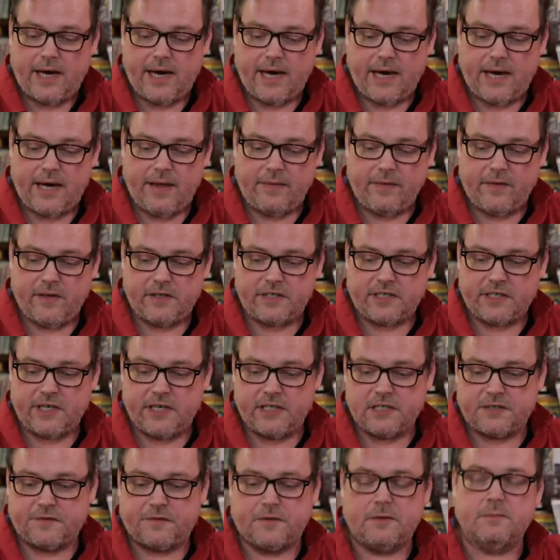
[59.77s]
And this
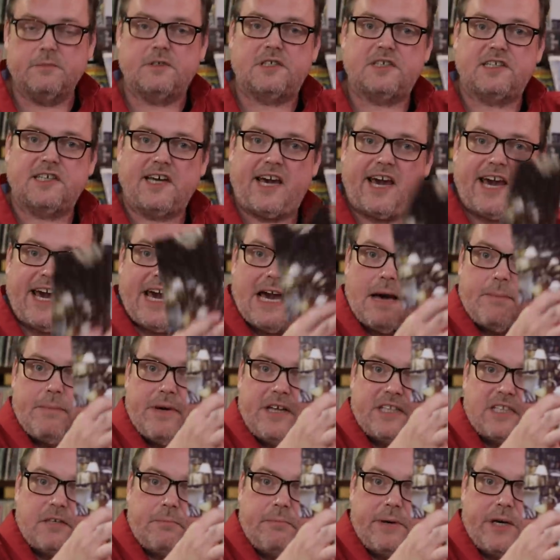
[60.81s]
is from Sam.
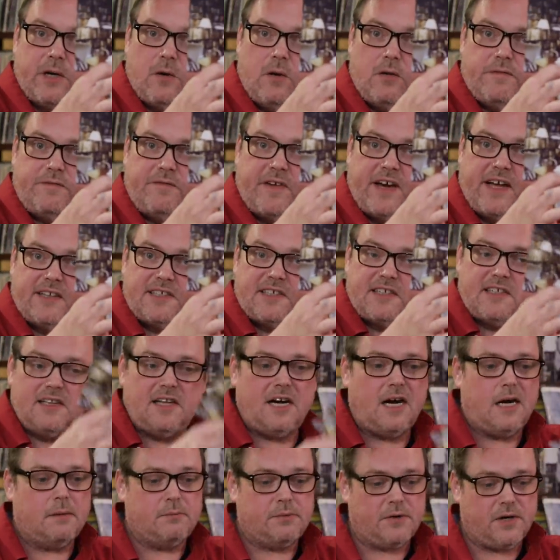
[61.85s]
It's a big old fancy
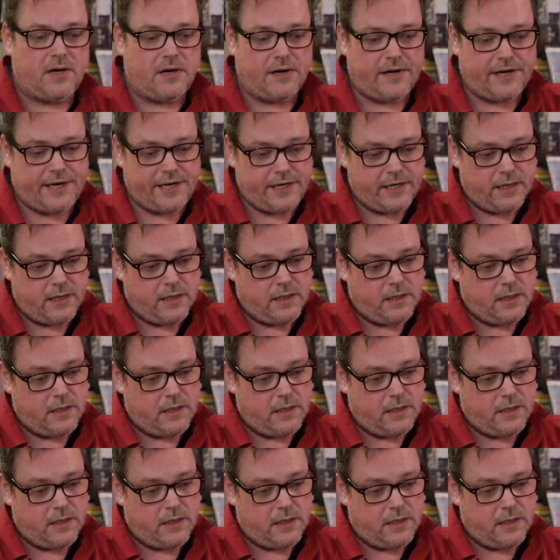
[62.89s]
library.